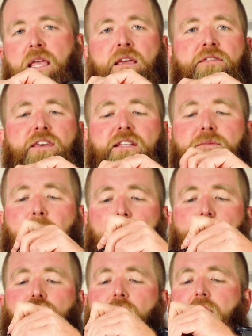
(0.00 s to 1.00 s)
In this
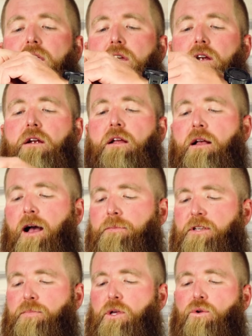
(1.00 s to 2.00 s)
pouch right here, I'm
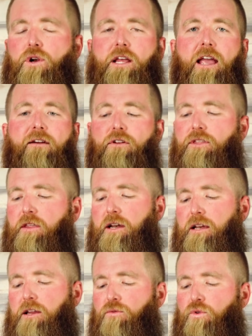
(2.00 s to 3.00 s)
typically running everything that I
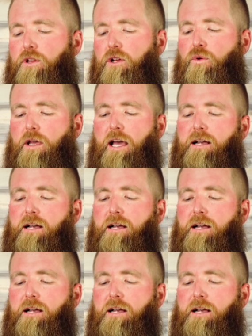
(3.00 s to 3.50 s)
need really quick